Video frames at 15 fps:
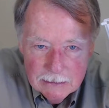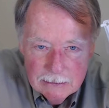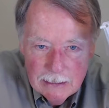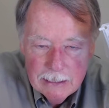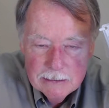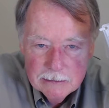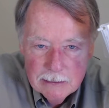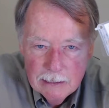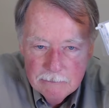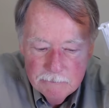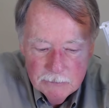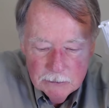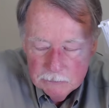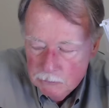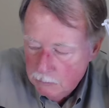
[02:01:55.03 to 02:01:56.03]
tanzanite
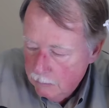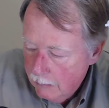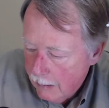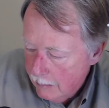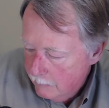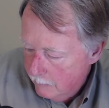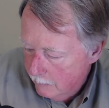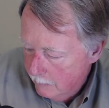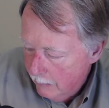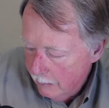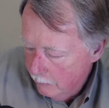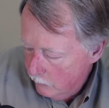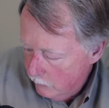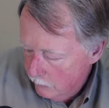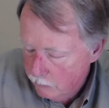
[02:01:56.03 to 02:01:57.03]
filter. It has a
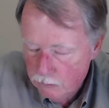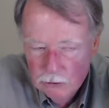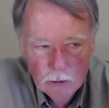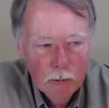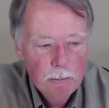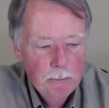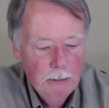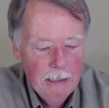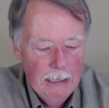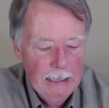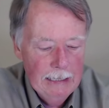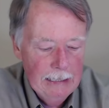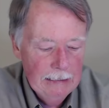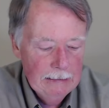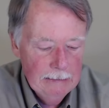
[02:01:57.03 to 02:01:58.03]
dichroscope in
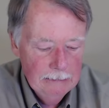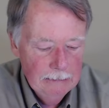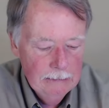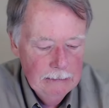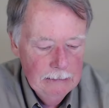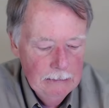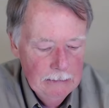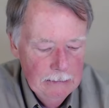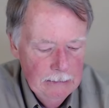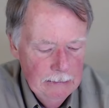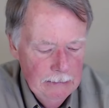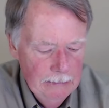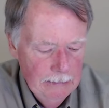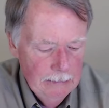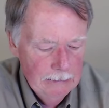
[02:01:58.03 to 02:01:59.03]
it.
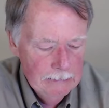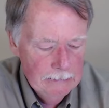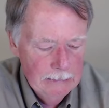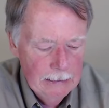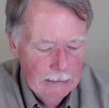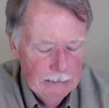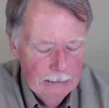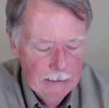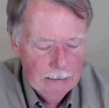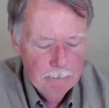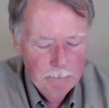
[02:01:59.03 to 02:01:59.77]
It's not like